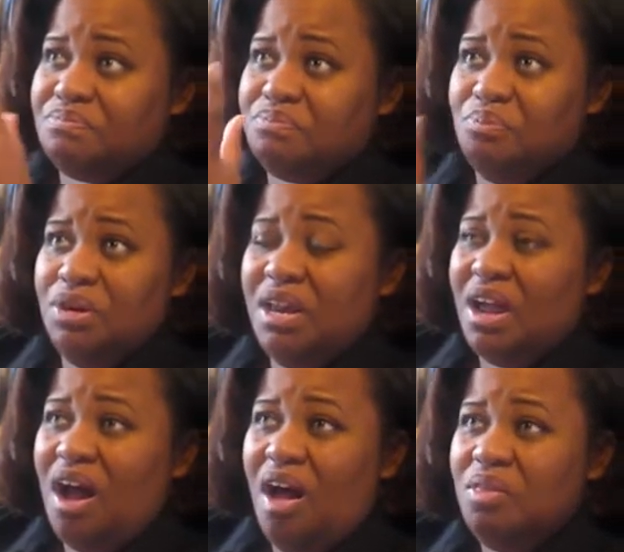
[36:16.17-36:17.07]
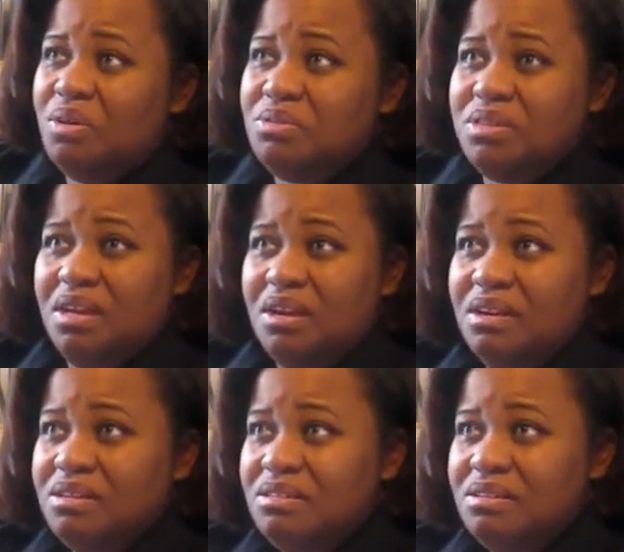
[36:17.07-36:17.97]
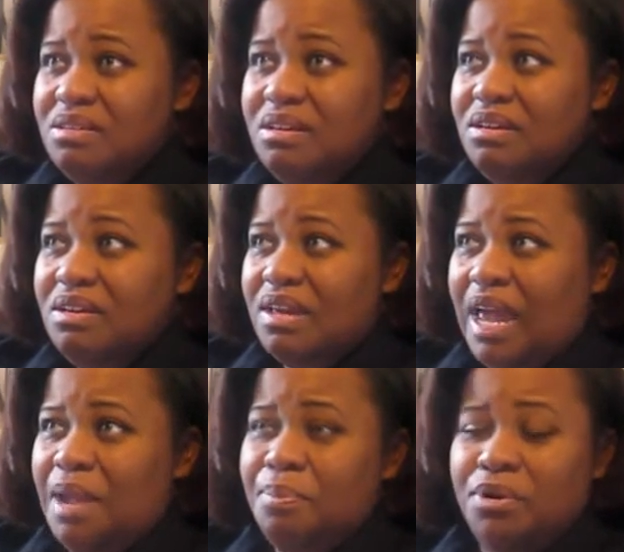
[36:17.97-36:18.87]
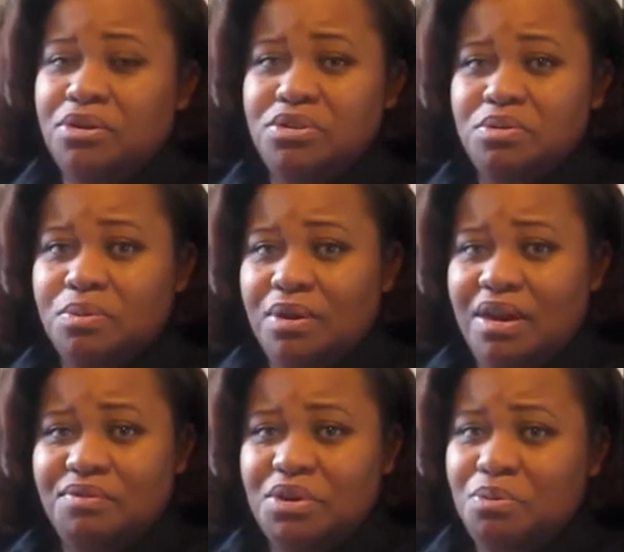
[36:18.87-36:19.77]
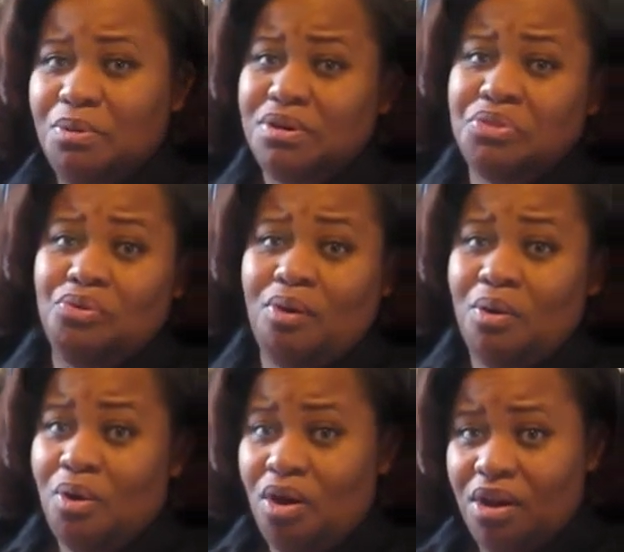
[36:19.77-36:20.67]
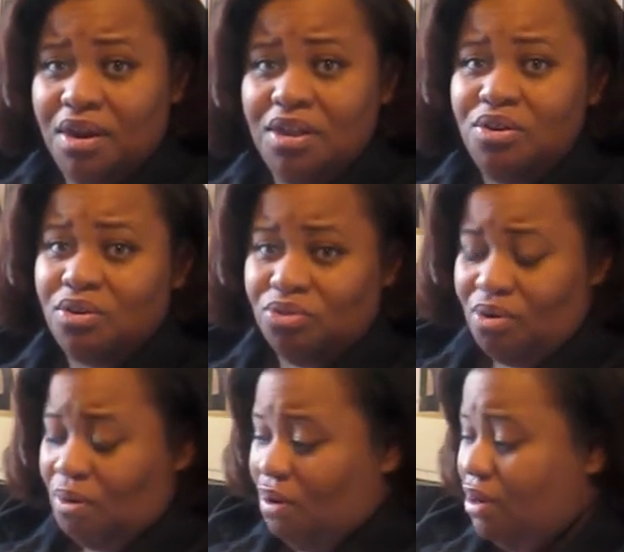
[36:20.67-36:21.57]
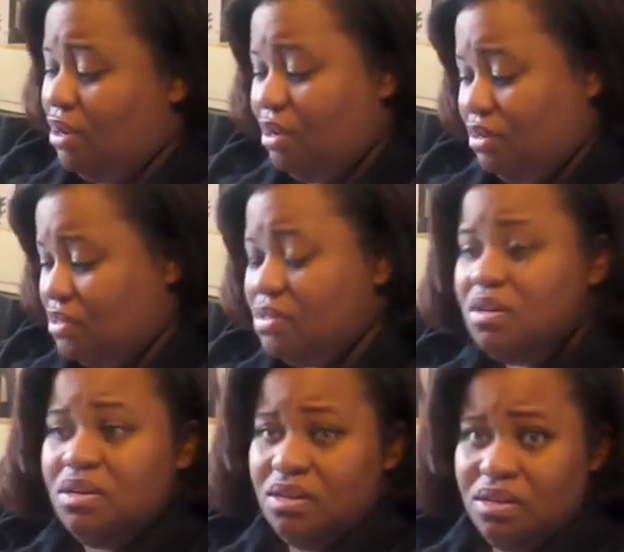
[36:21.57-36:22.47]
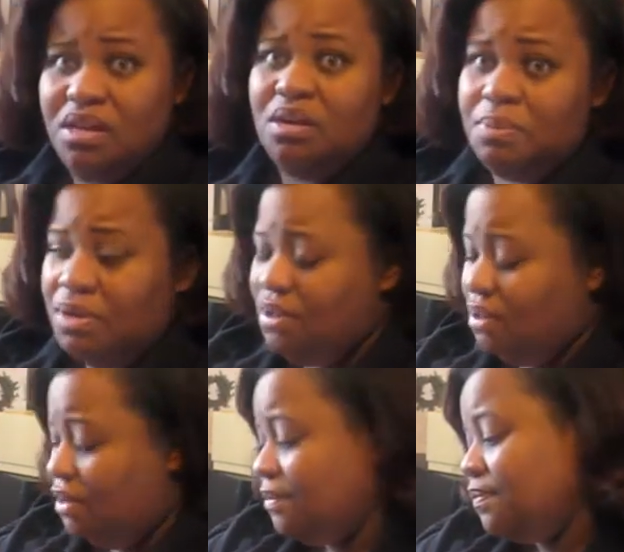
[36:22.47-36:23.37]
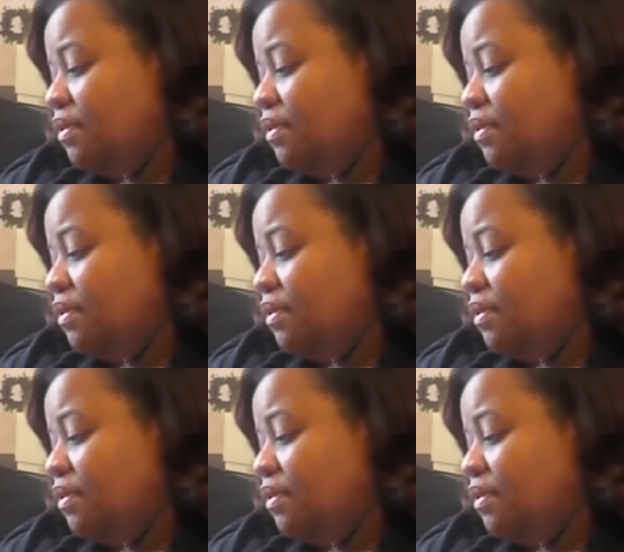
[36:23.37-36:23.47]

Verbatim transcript: what do they call those things? Capers. Whatever you want to throw on it, you can throw on it. It's, it'll be good.